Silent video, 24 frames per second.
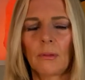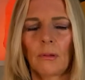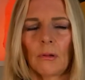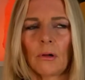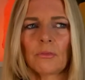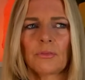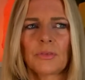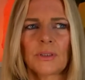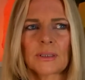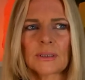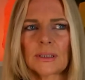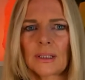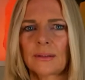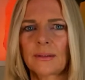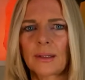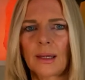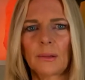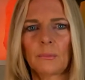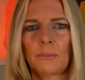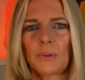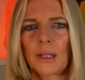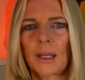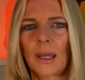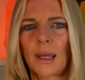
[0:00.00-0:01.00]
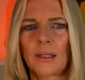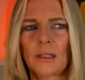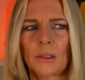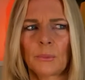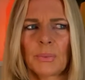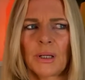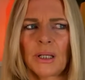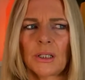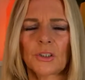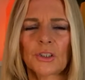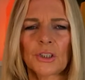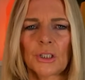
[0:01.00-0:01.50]
Obviously, they were getting a
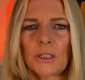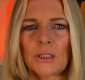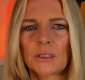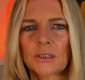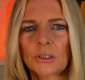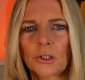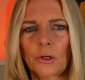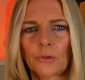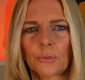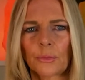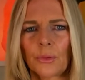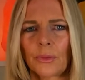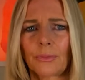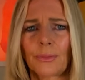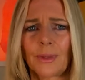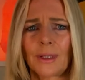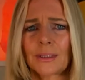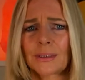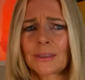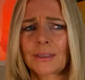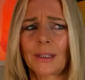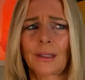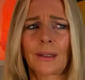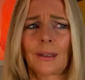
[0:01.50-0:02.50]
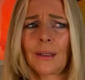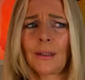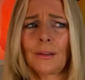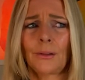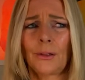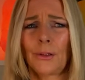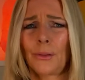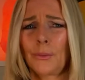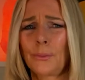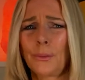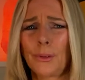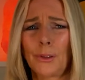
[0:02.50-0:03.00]
bit cheesed off with this, thinking,
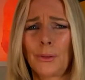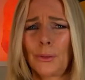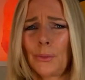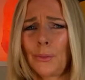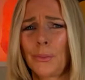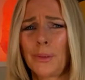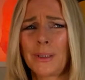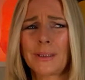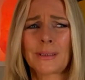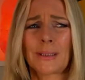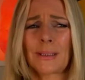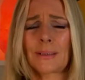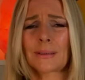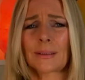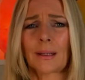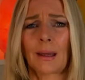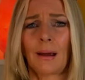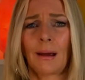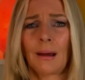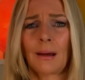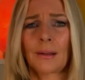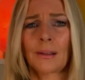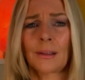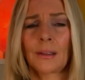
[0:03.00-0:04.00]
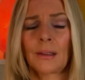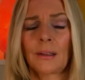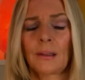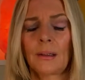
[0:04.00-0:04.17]
who who is this guy?